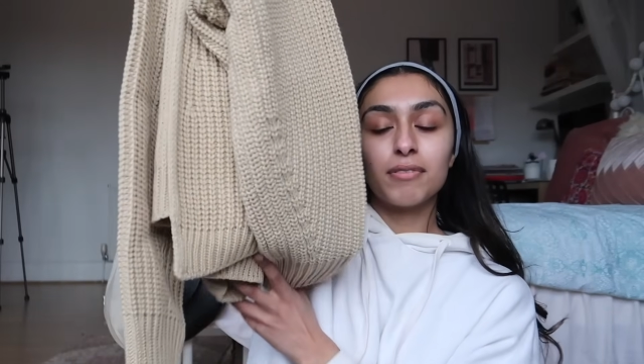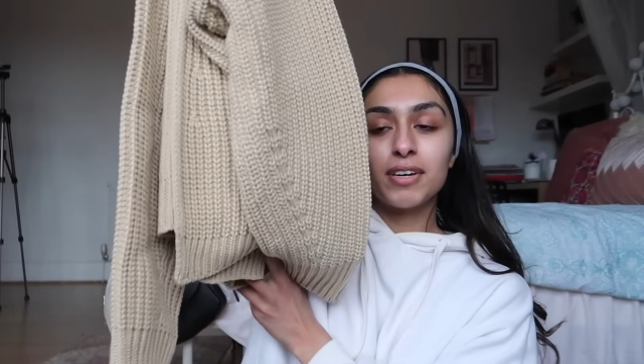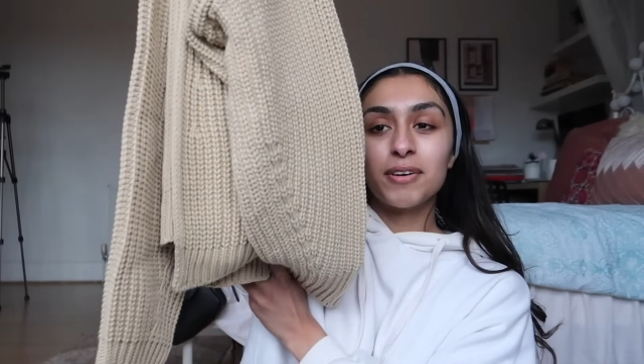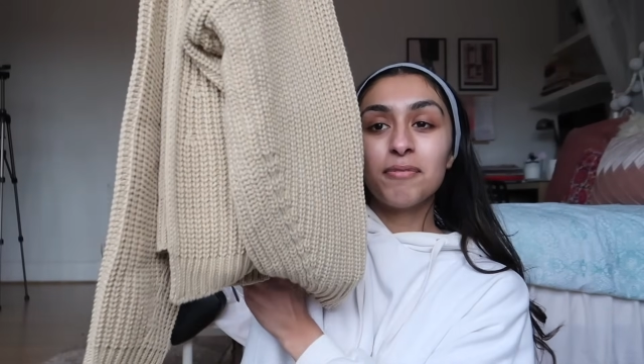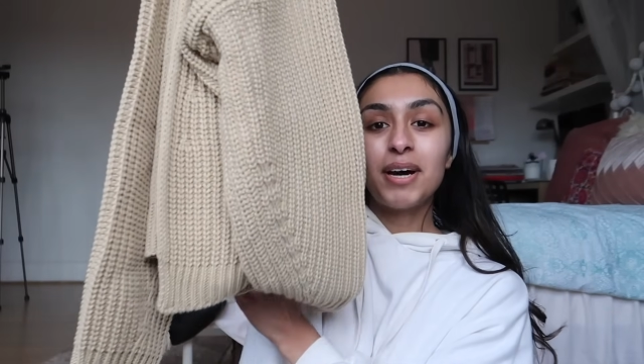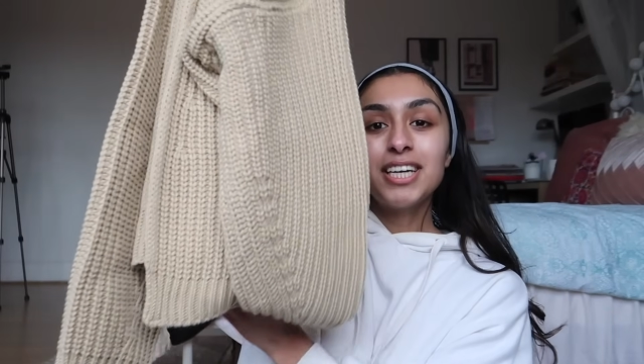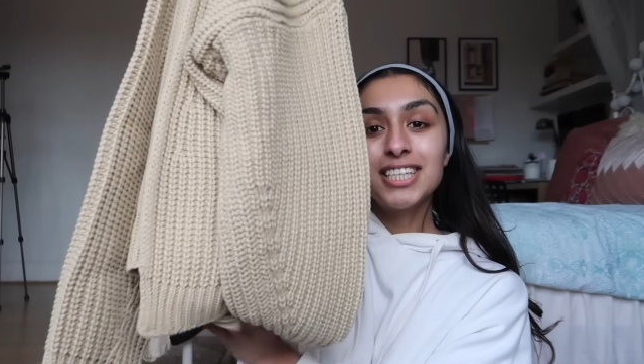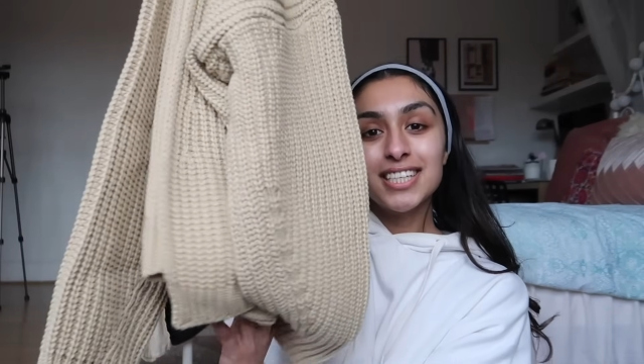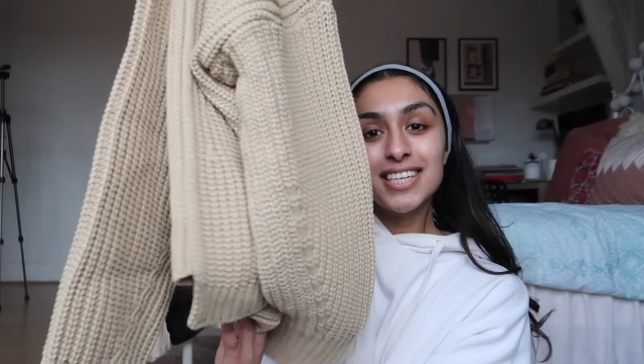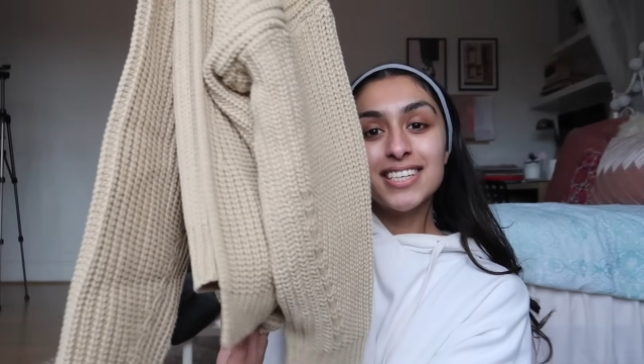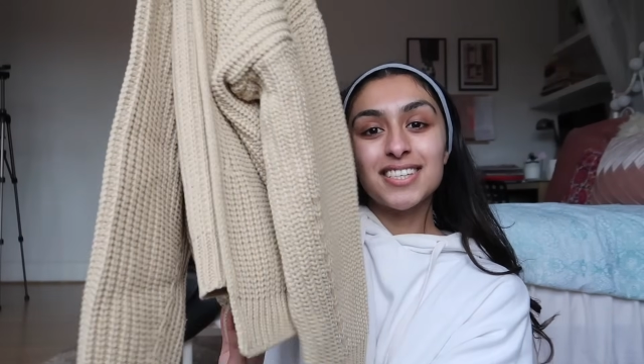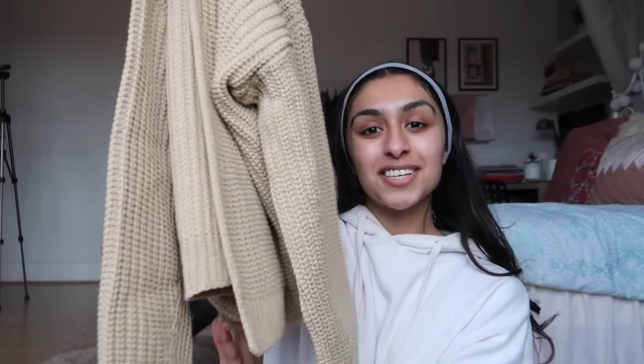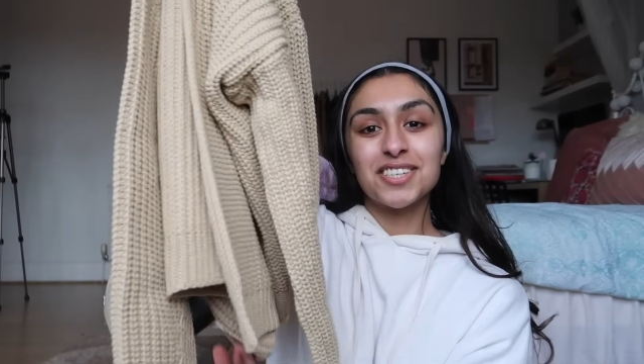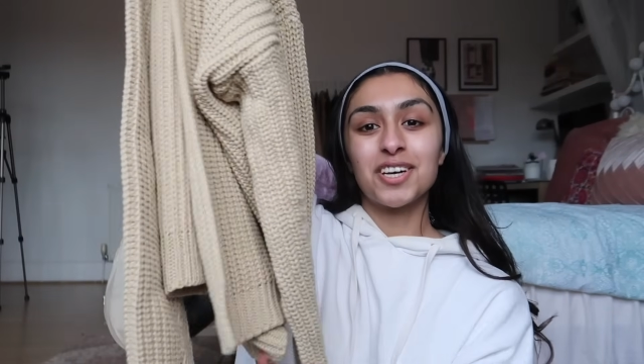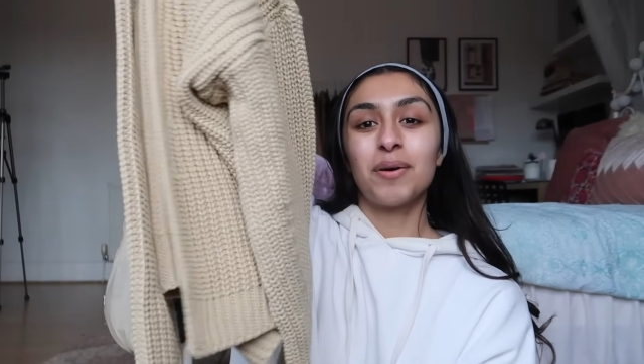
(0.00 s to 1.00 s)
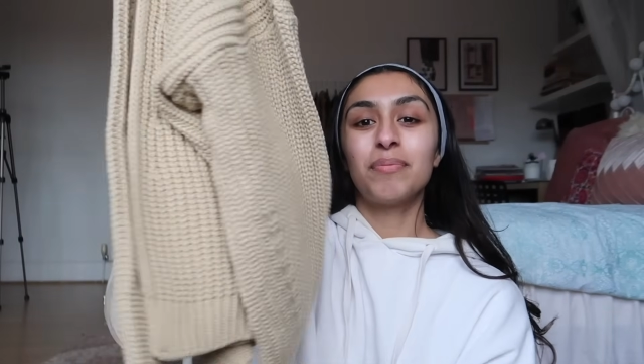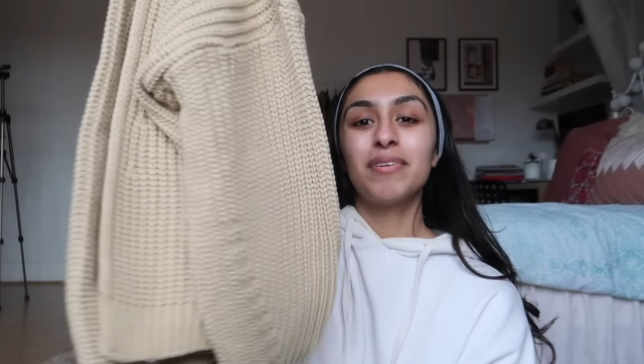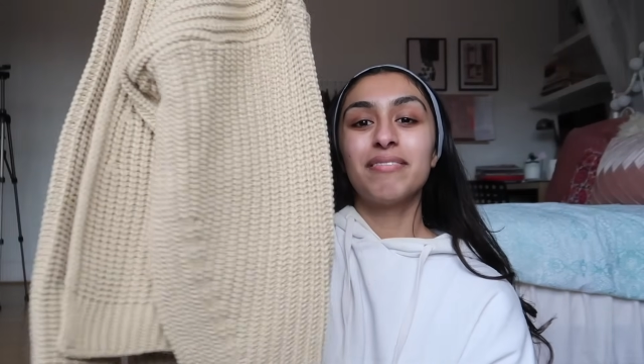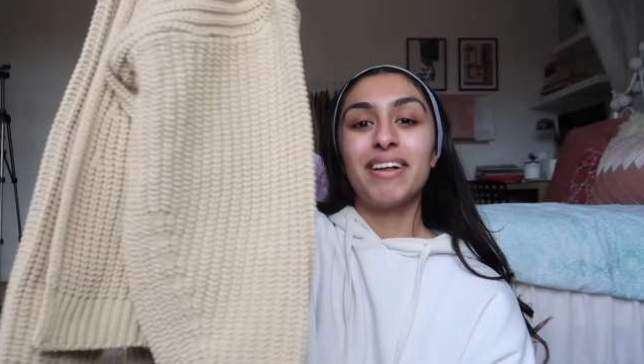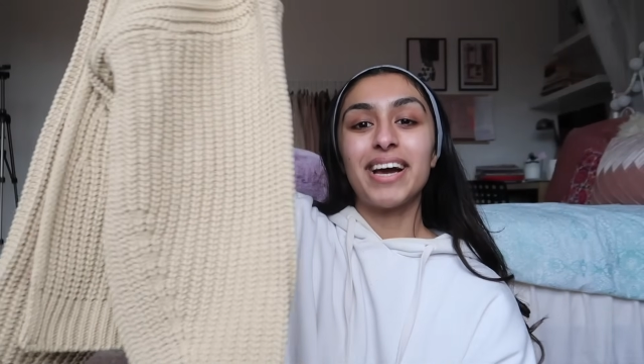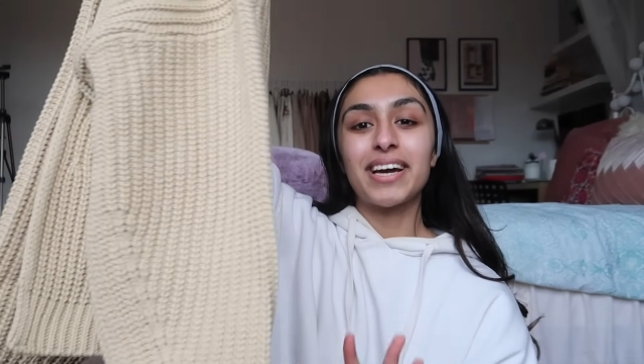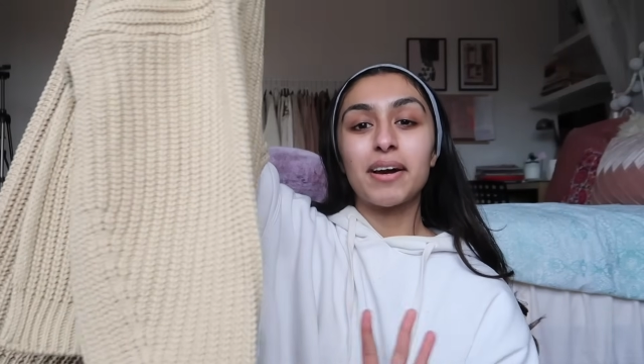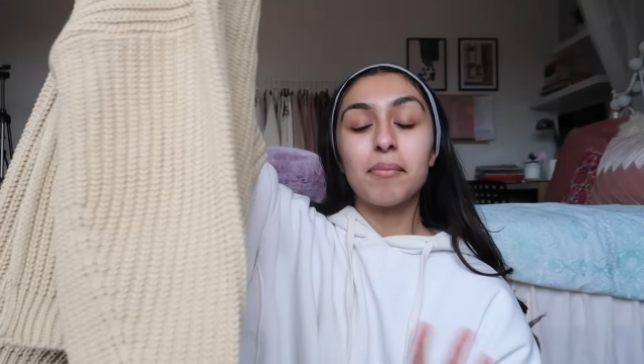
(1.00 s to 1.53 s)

imagine this on top of like